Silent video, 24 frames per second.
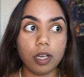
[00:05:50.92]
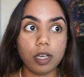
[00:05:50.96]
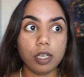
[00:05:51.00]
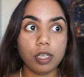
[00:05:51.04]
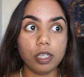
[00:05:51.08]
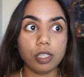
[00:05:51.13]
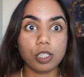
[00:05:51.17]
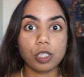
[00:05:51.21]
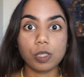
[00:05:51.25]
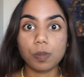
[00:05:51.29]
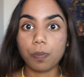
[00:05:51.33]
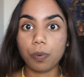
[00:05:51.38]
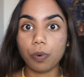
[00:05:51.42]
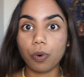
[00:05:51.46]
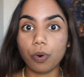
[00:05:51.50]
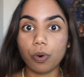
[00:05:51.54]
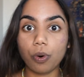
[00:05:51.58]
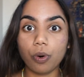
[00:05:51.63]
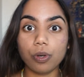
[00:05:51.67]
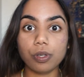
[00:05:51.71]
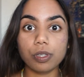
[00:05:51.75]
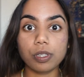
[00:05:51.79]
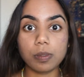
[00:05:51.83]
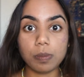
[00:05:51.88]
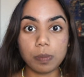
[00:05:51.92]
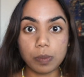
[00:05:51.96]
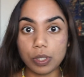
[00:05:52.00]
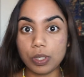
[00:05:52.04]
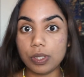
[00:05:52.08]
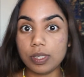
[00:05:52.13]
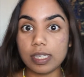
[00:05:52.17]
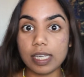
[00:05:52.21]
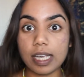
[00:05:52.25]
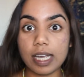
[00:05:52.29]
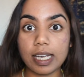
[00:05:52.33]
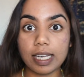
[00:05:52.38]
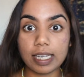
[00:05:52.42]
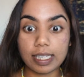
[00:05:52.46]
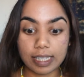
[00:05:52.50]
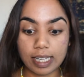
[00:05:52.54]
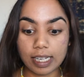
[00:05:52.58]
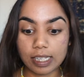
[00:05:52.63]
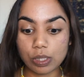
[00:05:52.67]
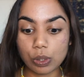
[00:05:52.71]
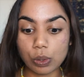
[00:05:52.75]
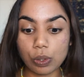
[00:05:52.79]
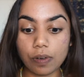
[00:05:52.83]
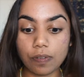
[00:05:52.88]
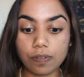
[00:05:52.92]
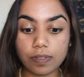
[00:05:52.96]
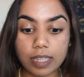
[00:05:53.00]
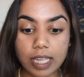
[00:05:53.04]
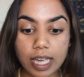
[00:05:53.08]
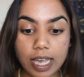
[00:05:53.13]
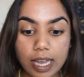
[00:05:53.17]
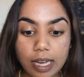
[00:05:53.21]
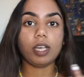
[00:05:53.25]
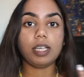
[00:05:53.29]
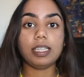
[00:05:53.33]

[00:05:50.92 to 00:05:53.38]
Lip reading: sports, music, that sort of thing.